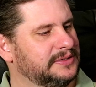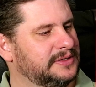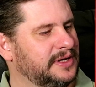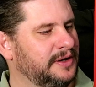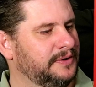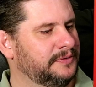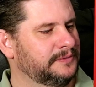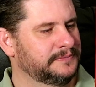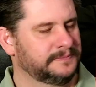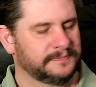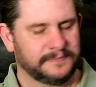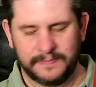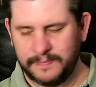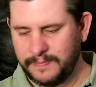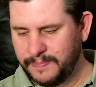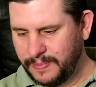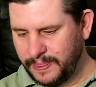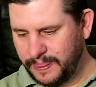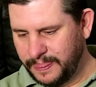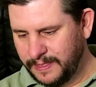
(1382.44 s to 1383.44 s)
in town.
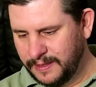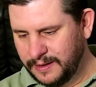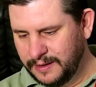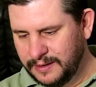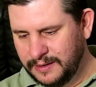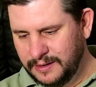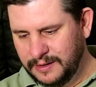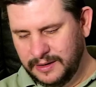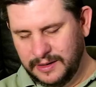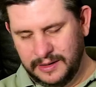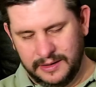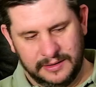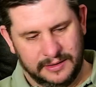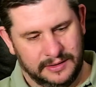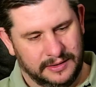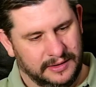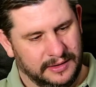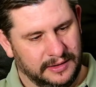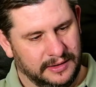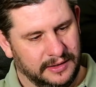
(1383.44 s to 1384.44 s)

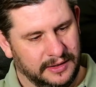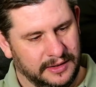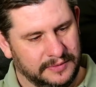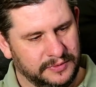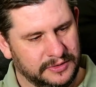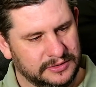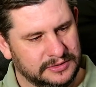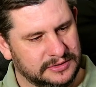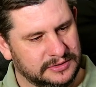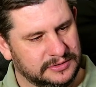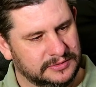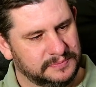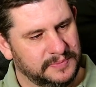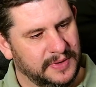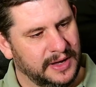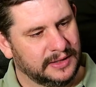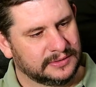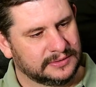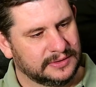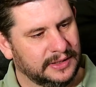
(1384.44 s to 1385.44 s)
And uh, it was
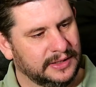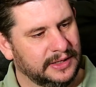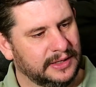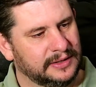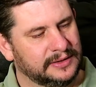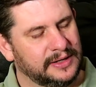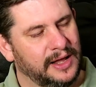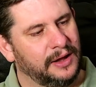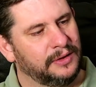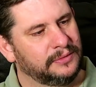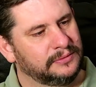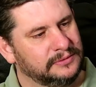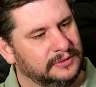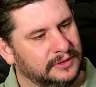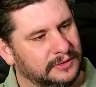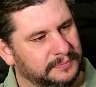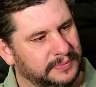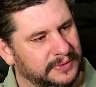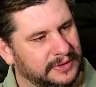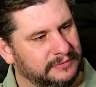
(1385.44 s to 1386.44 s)
marked a little
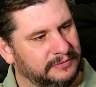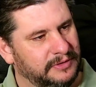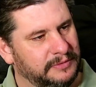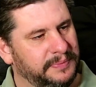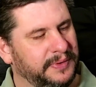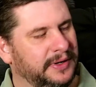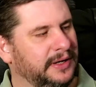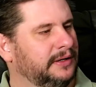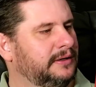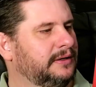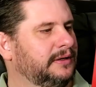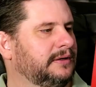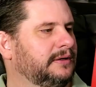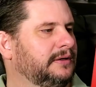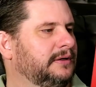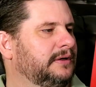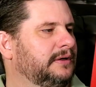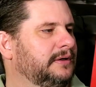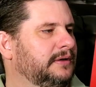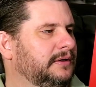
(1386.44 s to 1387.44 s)
down. I believe I paid
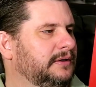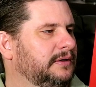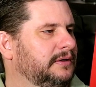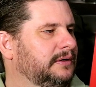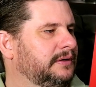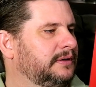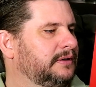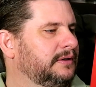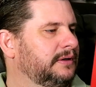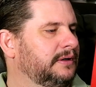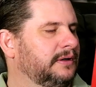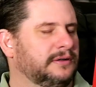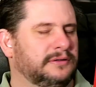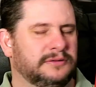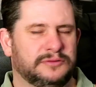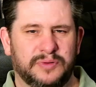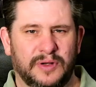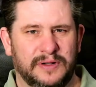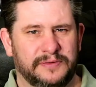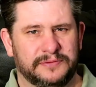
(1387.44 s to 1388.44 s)
uh,
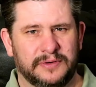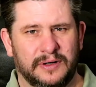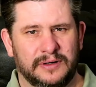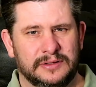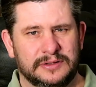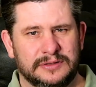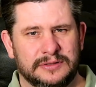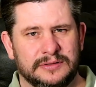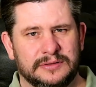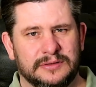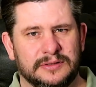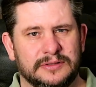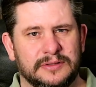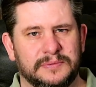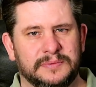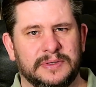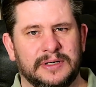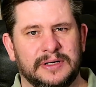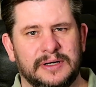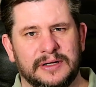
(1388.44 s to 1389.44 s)
$12 or
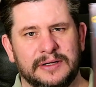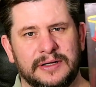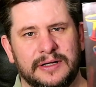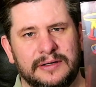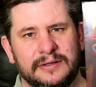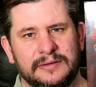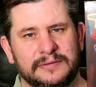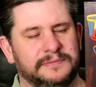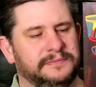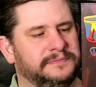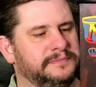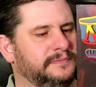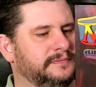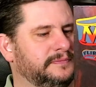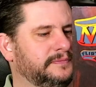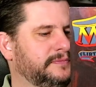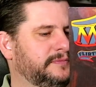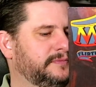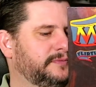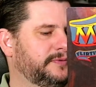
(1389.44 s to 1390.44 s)
something like that
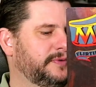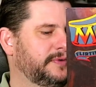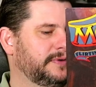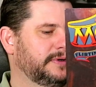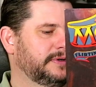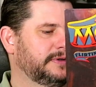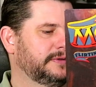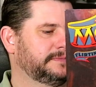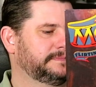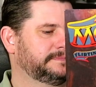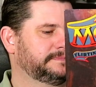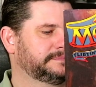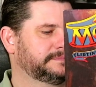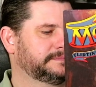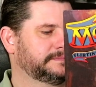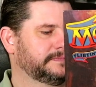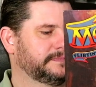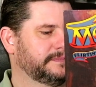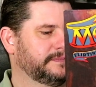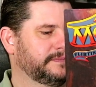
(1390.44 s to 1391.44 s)
for it.
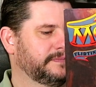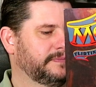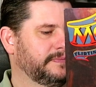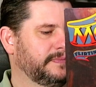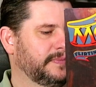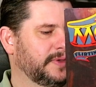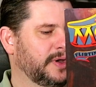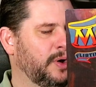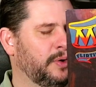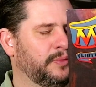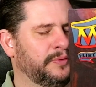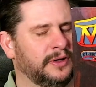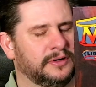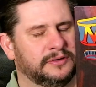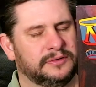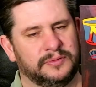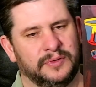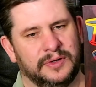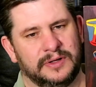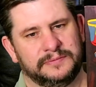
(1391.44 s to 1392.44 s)
No,
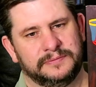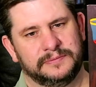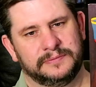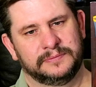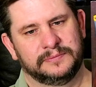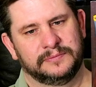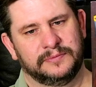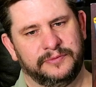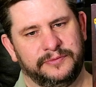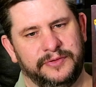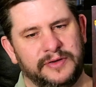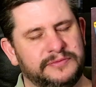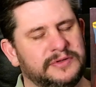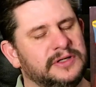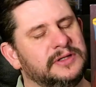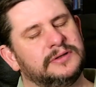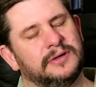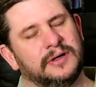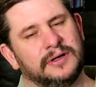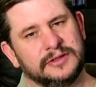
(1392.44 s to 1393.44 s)
not 12
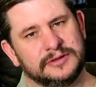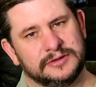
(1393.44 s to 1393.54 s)
$15.